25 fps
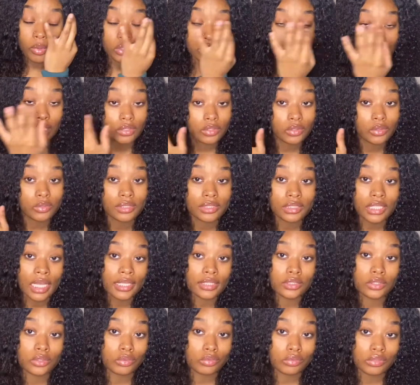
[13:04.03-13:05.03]
I'll do is
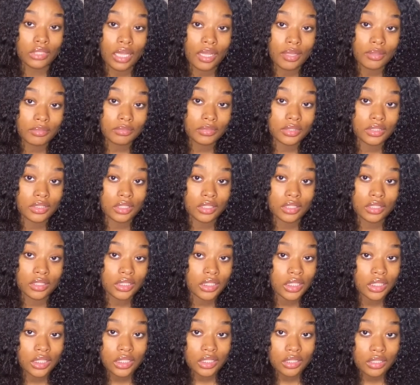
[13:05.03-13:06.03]
like two times a
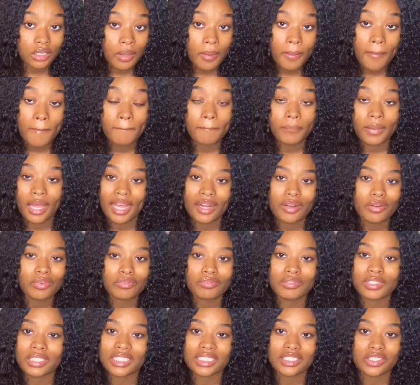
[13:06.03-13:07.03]
year, but I
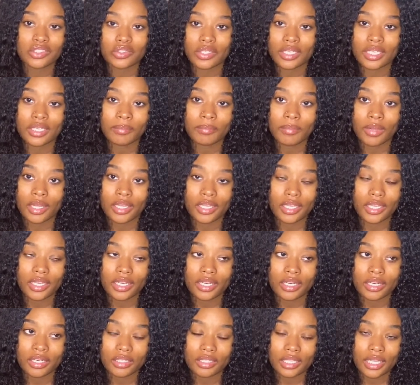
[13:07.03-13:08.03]
don't really straighten my
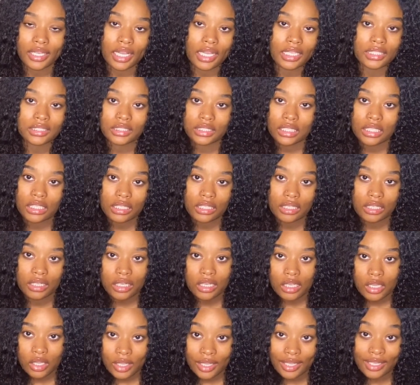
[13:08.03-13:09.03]
hair. Like I said,
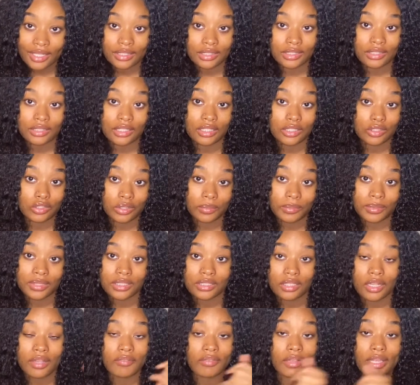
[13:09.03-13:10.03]
into the trimming
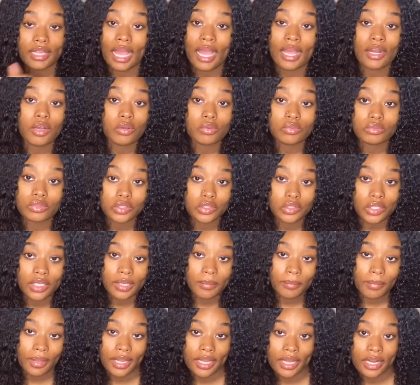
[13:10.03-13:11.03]
stuff. Like I don't
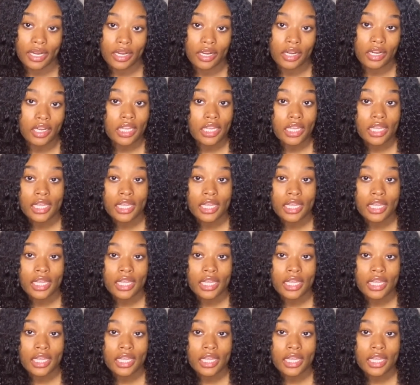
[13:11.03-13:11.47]
straighten my hair.